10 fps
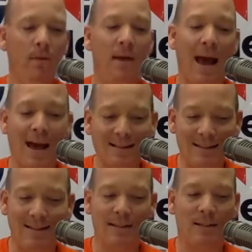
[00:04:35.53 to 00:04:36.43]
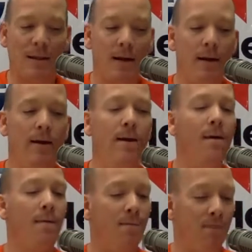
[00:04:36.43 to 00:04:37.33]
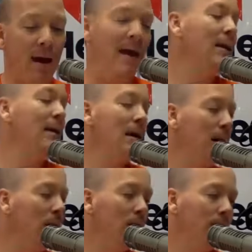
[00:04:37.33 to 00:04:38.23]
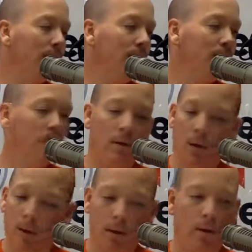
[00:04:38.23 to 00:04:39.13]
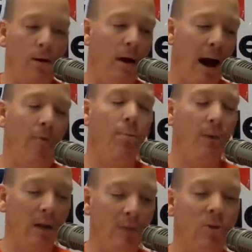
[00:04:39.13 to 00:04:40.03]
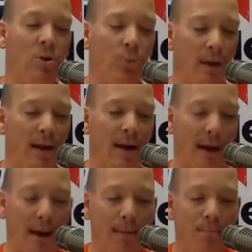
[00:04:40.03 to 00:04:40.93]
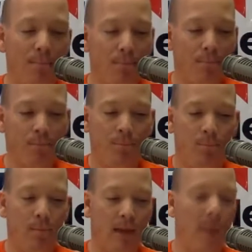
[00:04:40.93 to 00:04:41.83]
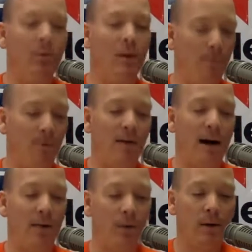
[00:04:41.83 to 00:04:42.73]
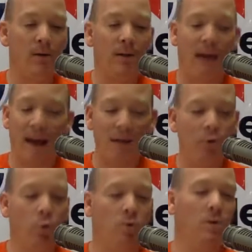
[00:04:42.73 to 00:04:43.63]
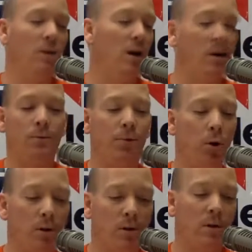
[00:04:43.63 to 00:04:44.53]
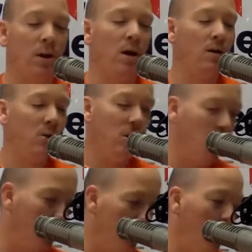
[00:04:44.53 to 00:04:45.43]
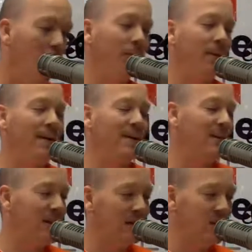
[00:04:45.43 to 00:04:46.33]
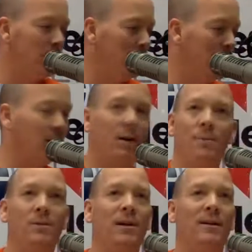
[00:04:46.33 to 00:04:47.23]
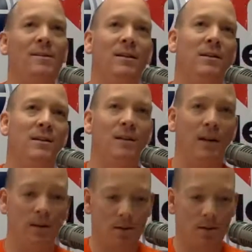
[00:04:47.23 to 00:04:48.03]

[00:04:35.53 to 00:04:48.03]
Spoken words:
at Tennessee, Vandy. I would believe you should win that game. That would give you 5 wins. At Georgia's a loss, Florida's a loss. You win Wofford, that's 6. You lose to Clemson, that's 6-6.